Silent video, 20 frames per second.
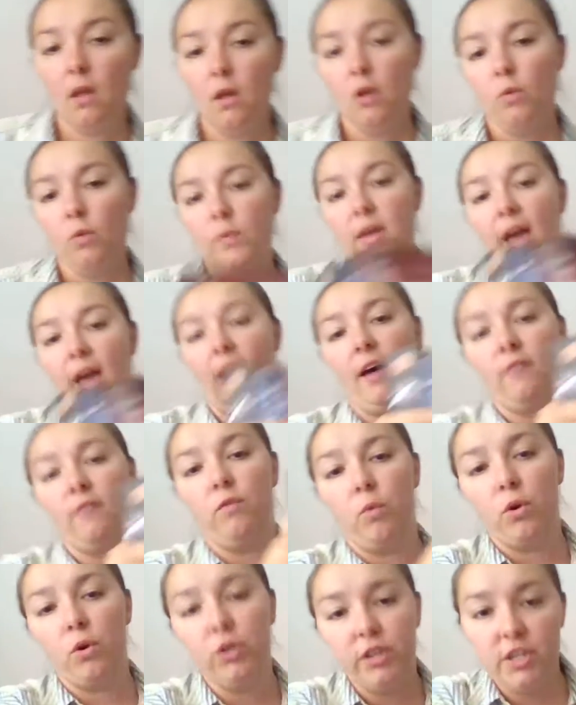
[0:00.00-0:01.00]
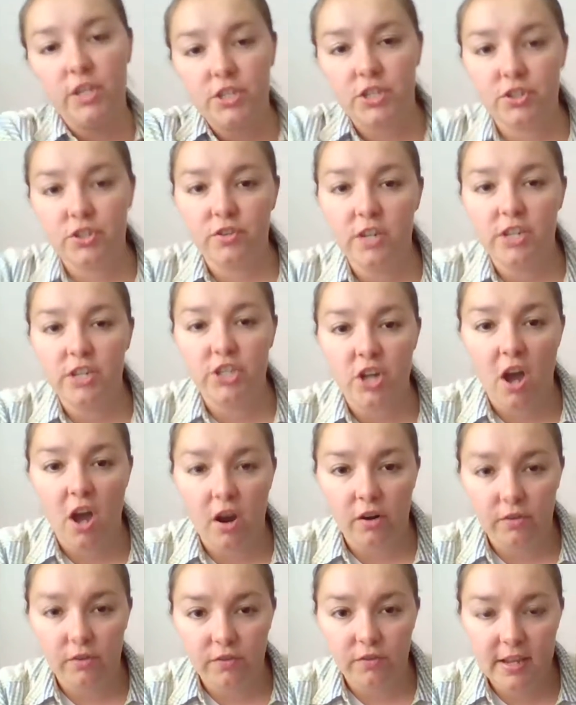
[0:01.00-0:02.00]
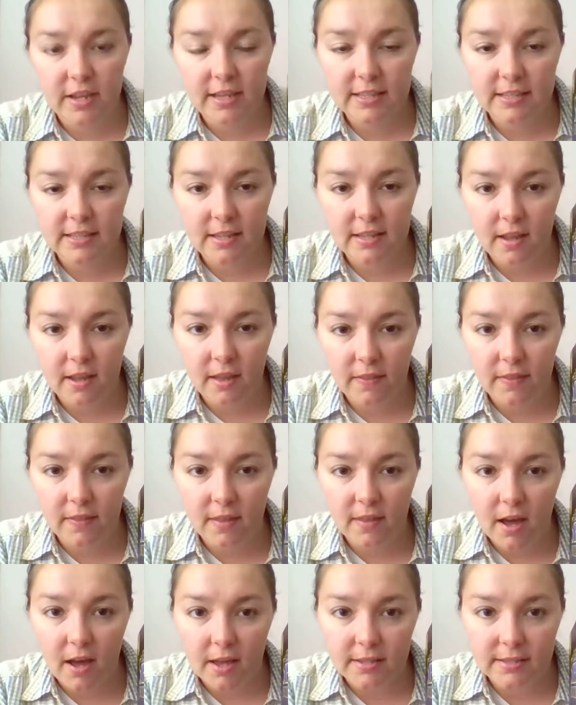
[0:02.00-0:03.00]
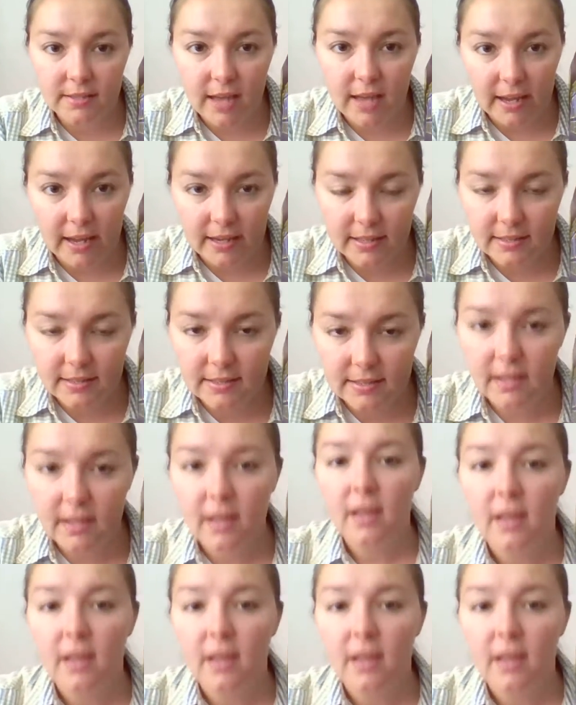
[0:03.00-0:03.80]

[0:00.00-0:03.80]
We have world history, geography, and science.